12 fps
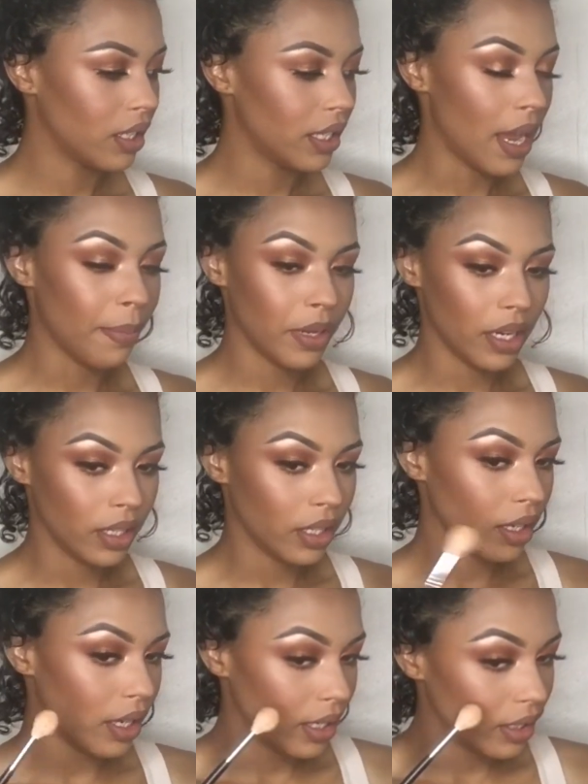tap it in
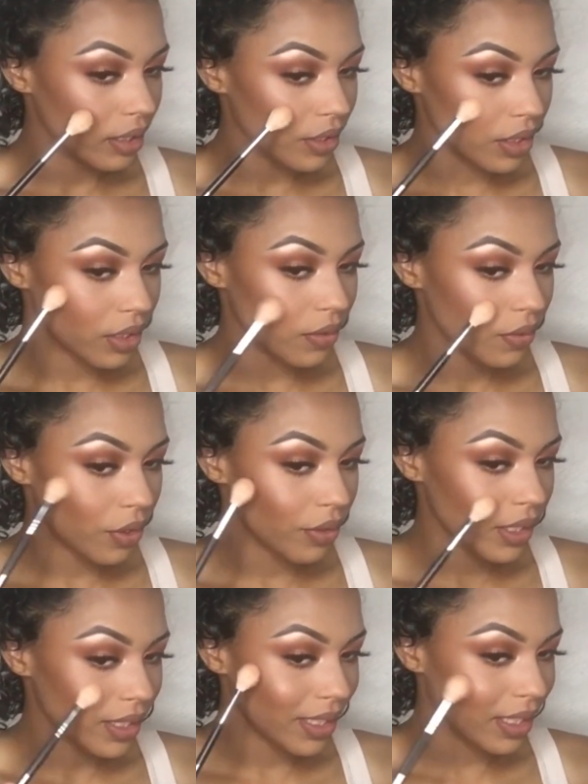there and just
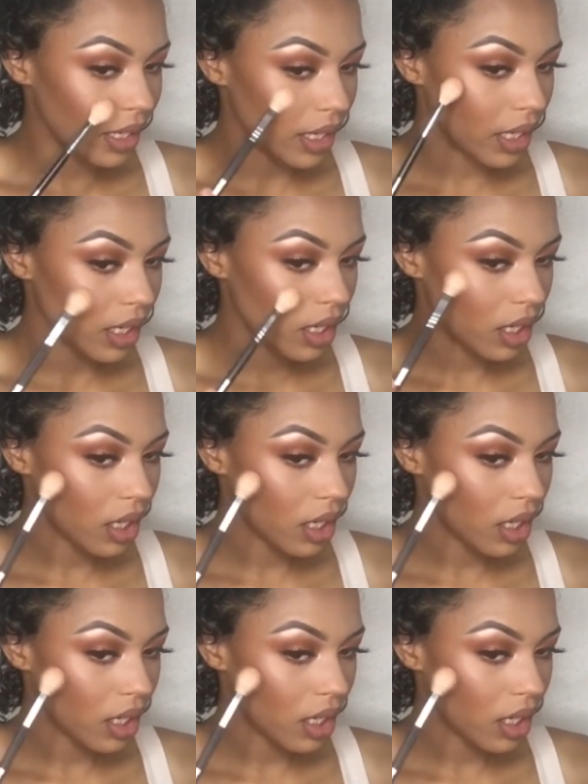focus it like